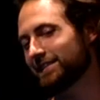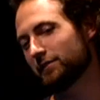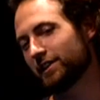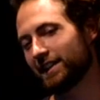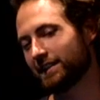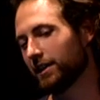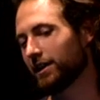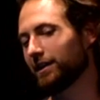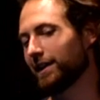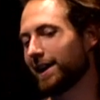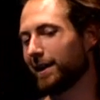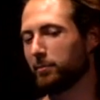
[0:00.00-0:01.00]
really took a
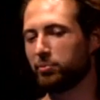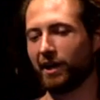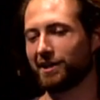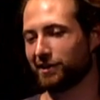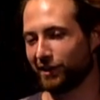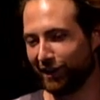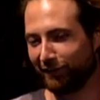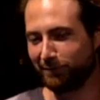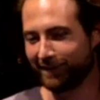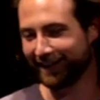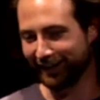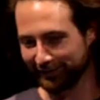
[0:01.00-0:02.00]
lot of the pressure
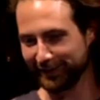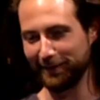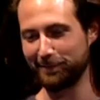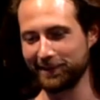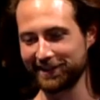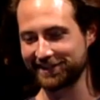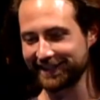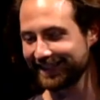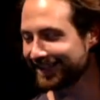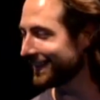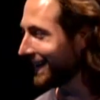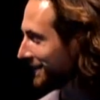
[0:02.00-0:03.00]
off me. I really
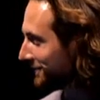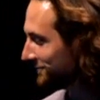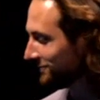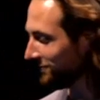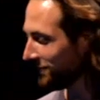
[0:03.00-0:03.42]
appreciate that.